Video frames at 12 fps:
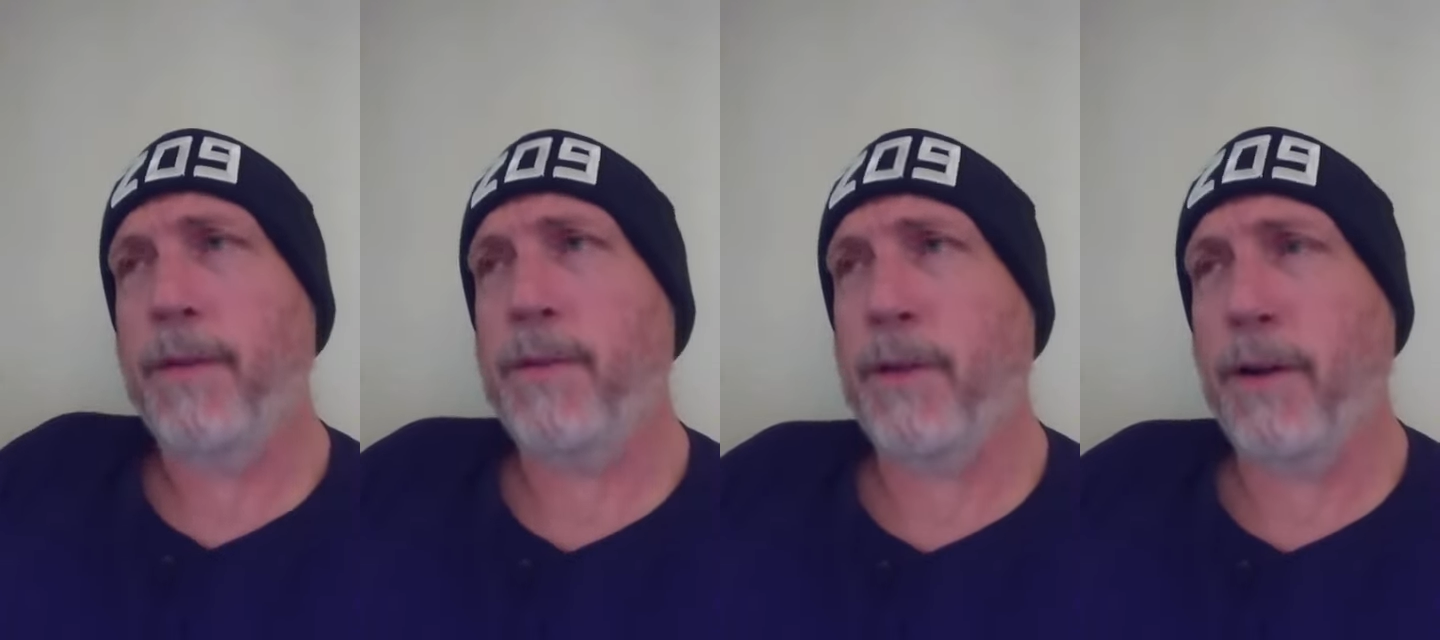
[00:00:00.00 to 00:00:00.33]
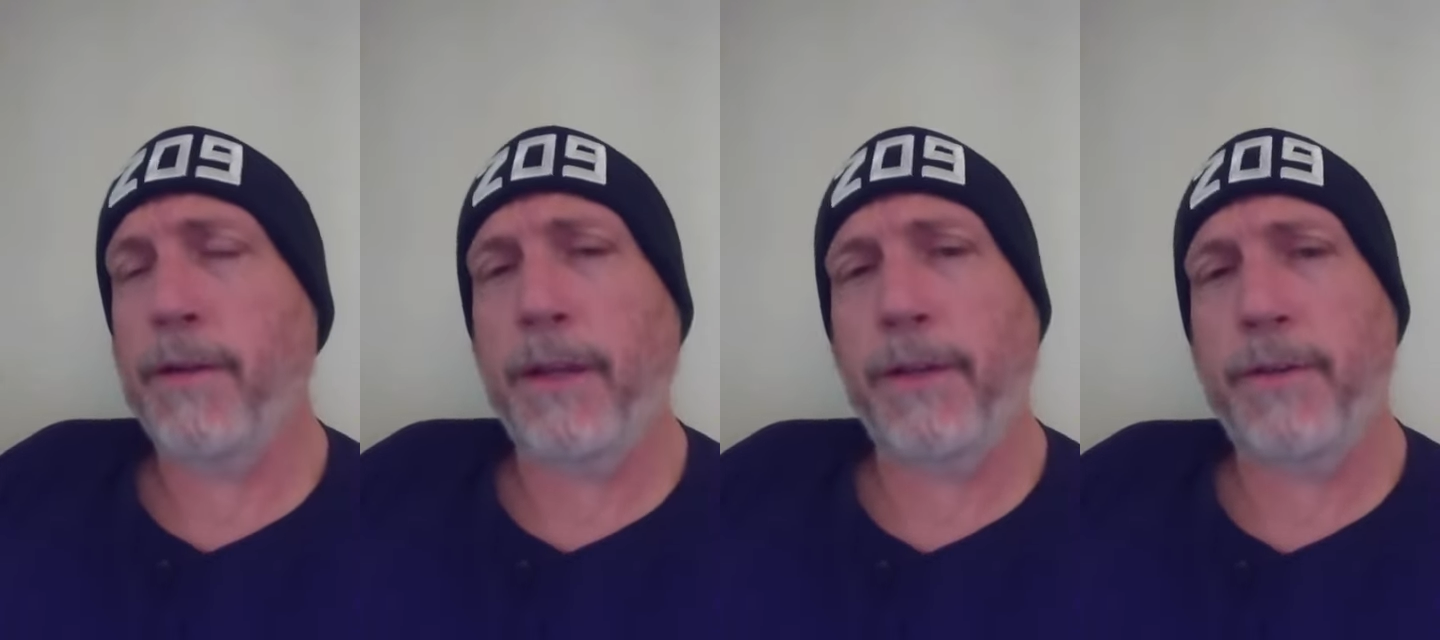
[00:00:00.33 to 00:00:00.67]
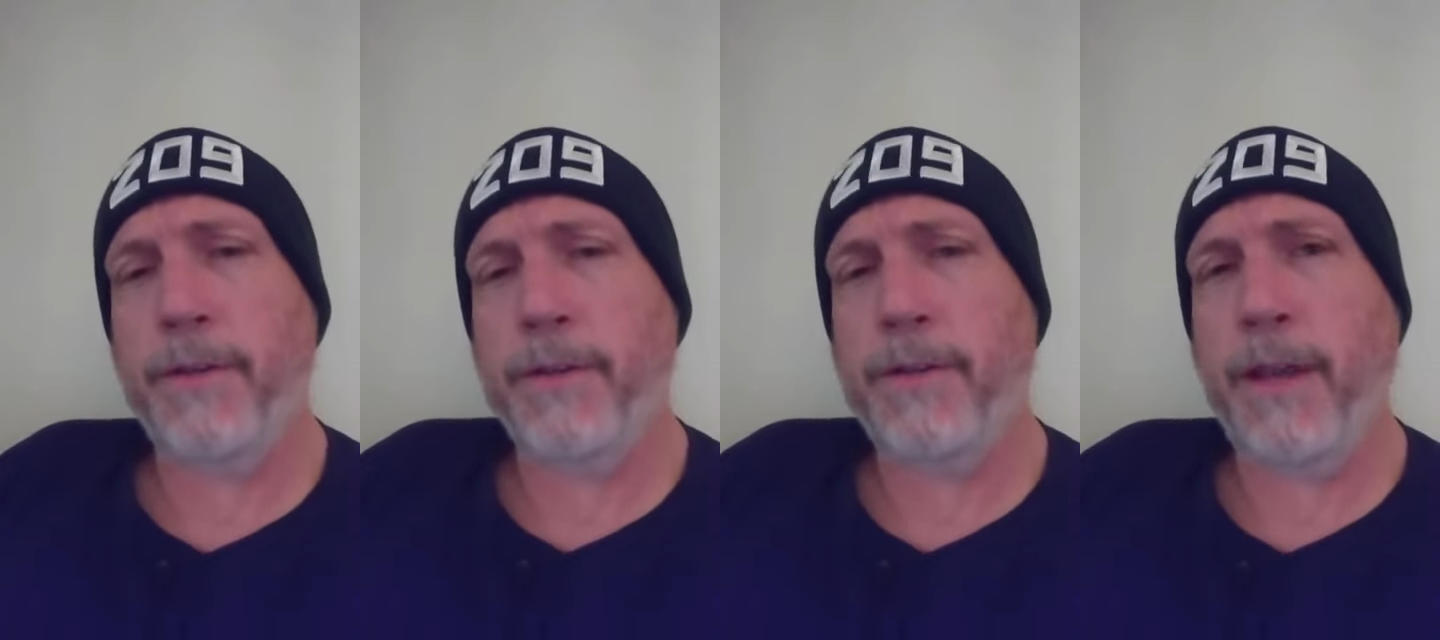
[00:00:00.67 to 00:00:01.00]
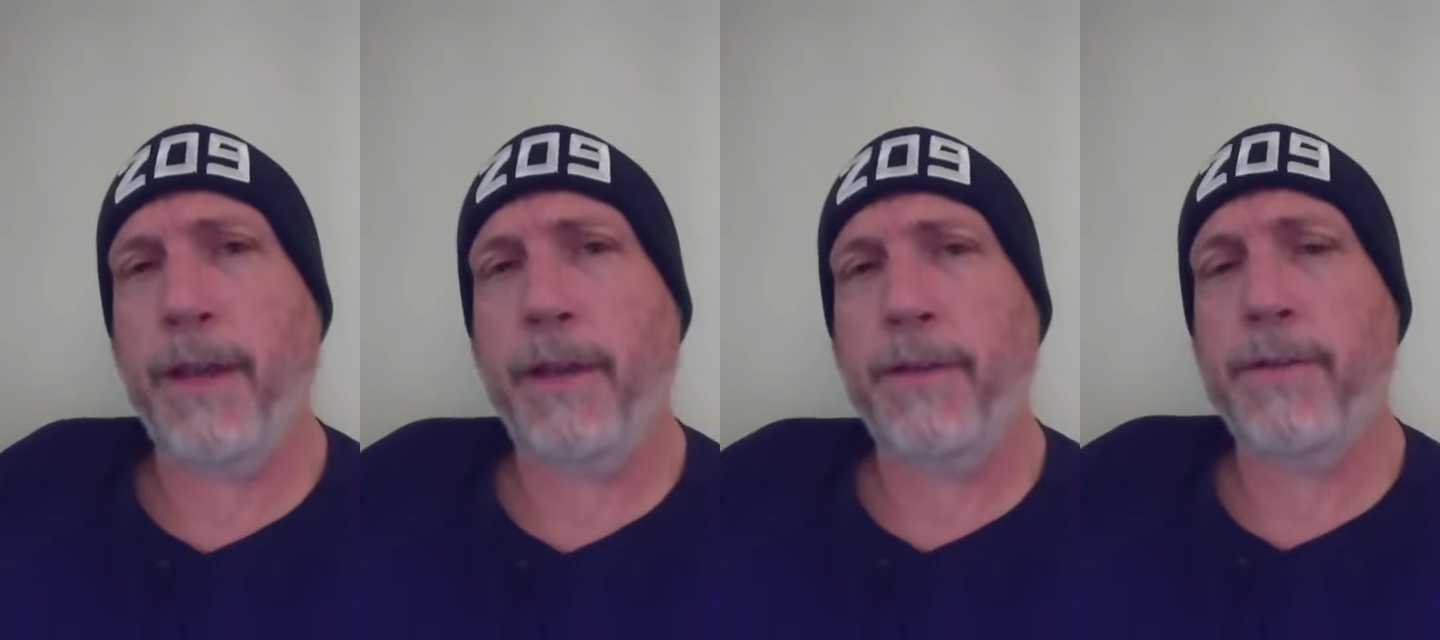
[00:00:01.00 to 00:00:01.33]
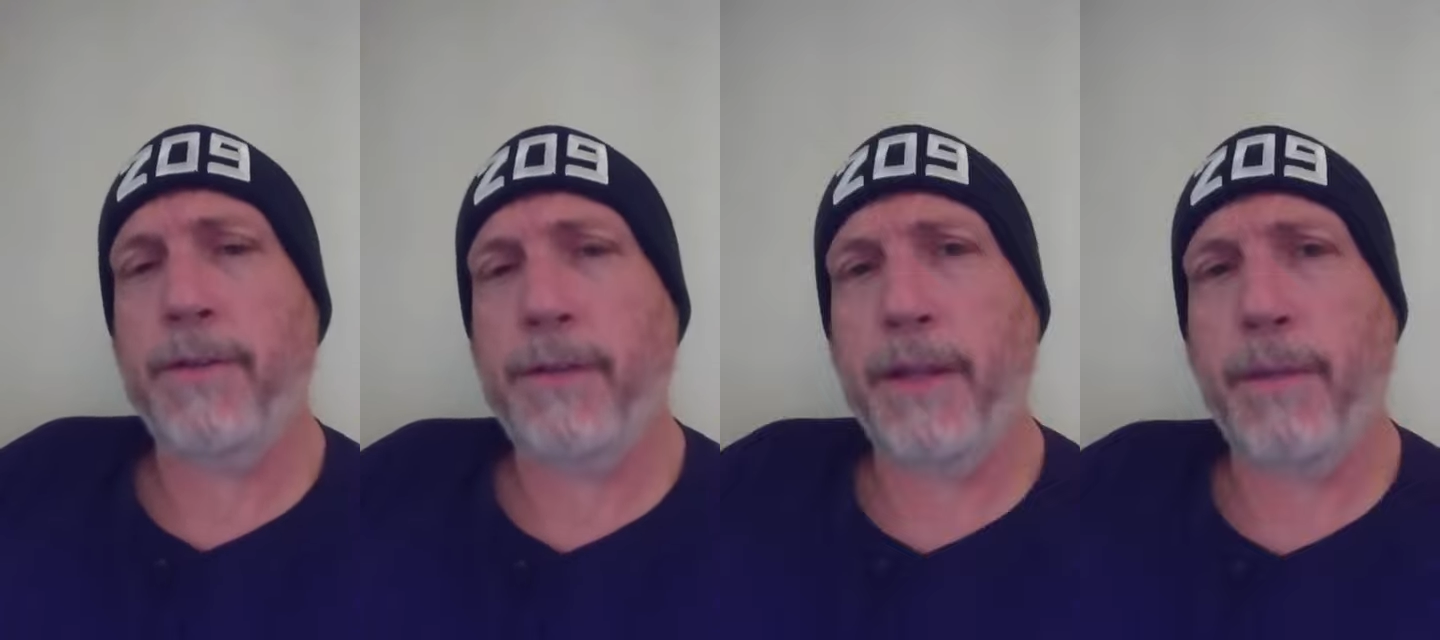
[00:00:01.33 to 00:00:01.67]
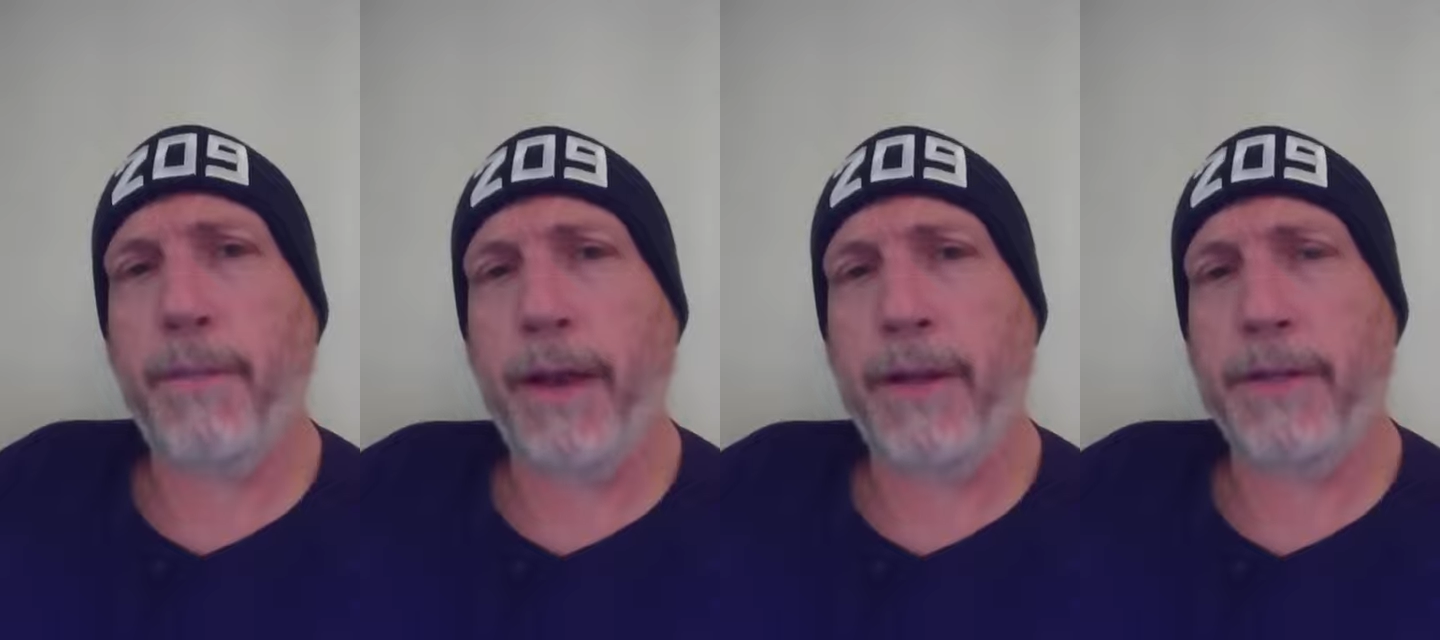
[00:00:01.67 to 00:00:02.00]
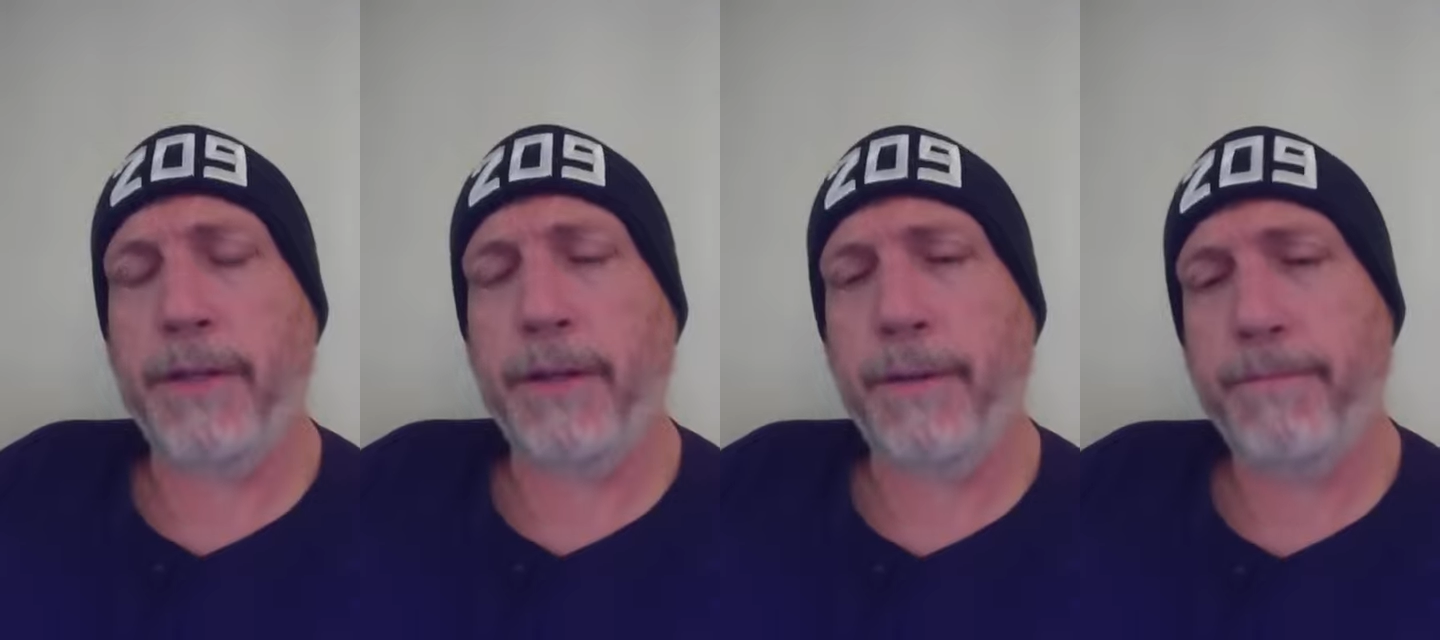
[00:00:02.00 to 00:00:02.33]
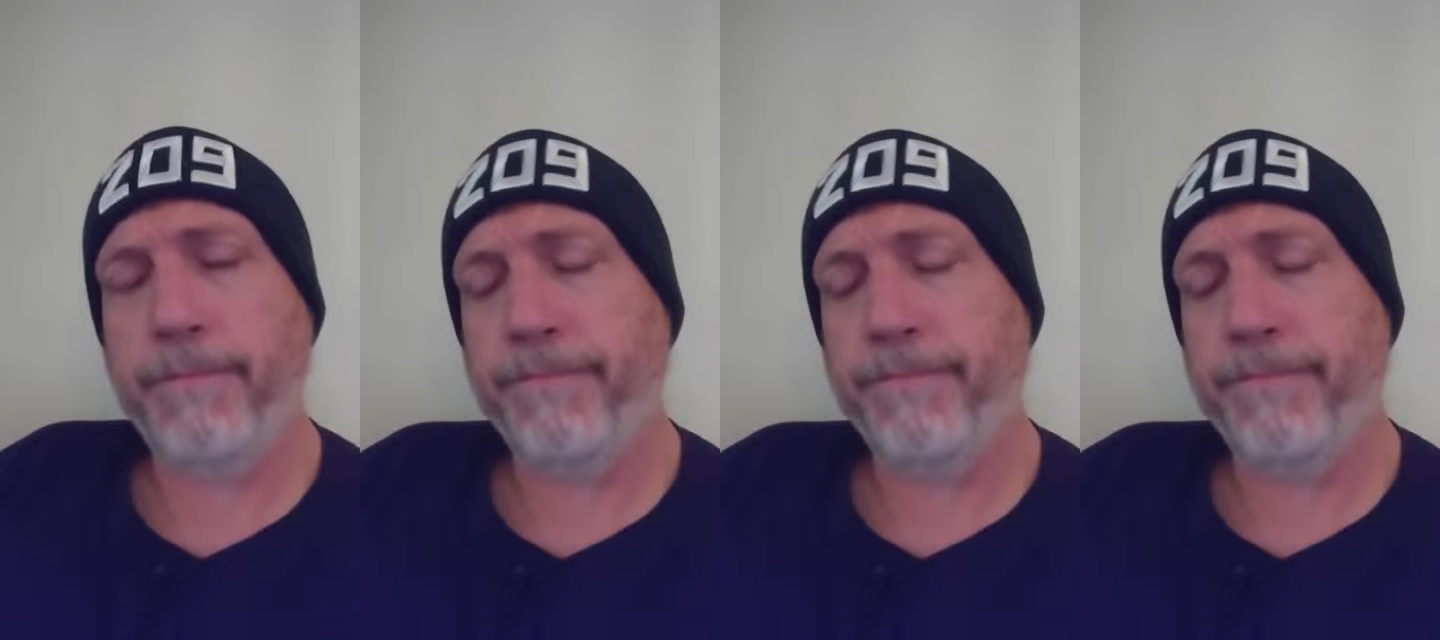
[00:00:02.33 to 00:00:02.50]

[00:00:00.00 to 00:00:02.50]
song that you just sang, said the pastor.